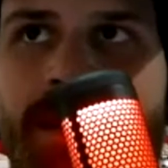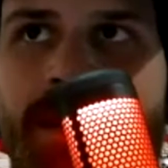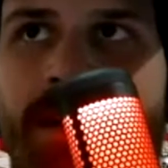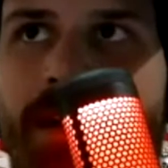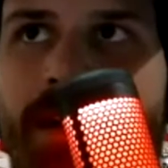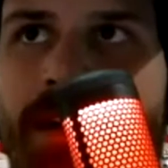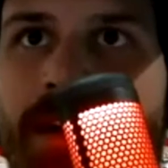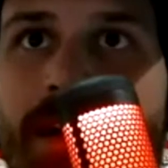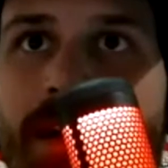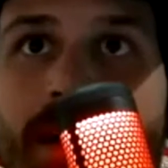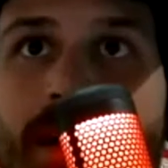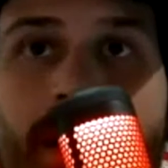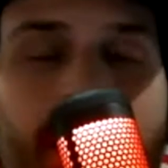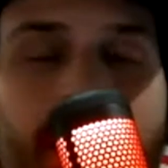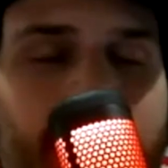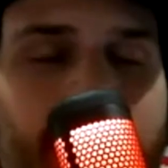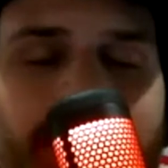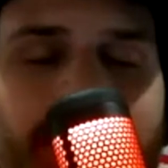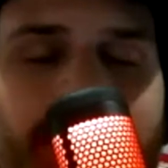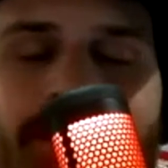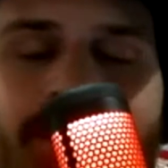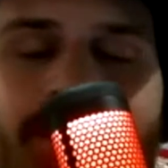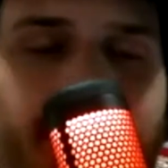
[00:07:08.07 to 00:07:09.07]
I'm
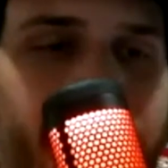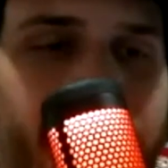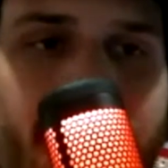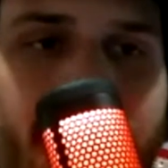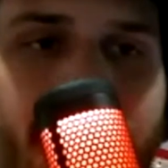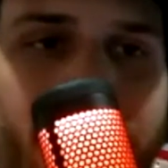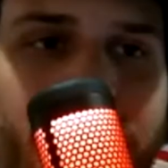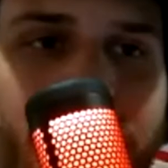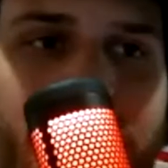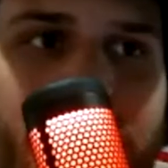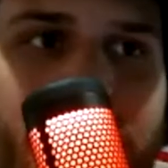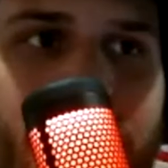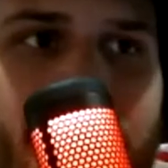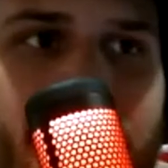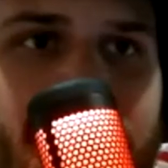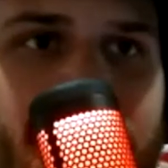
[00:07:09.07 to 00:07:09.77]
blanking on his